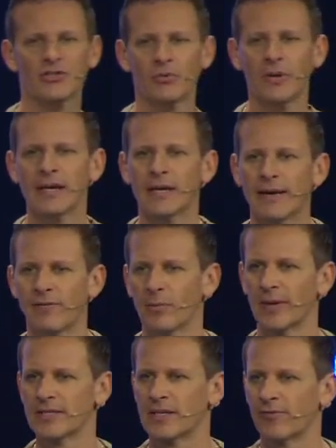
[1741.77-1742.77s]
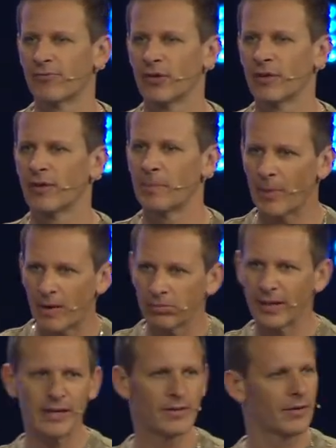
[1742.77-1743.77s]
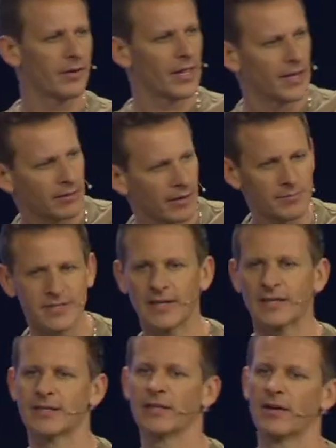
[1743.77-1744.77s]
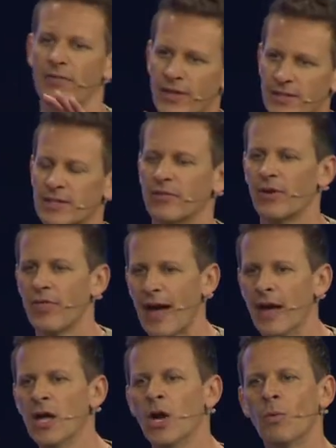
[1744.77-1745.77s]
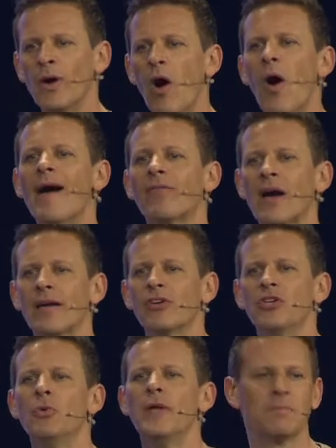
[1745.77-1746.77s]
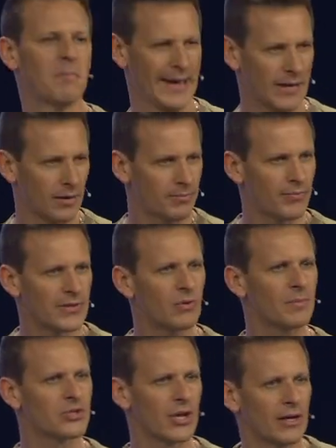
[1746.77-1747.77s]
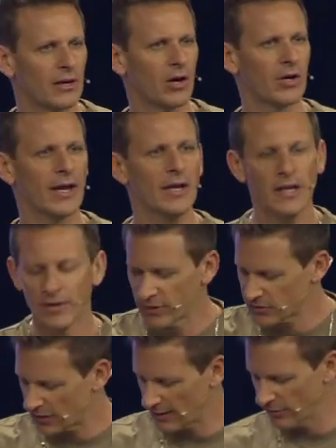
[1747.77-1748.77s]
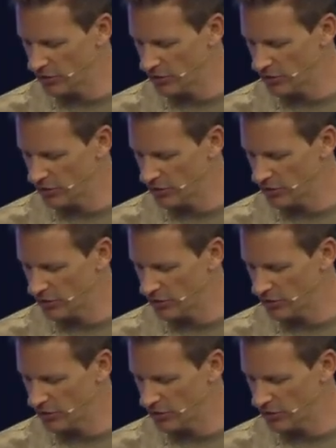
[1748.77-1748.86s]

unique and everybody's different and they're bubbly and they're an Enneagram 6 and they're this and they're that. We all have kind of a unique makeup. That's what I'm saying, okay? There's kind of a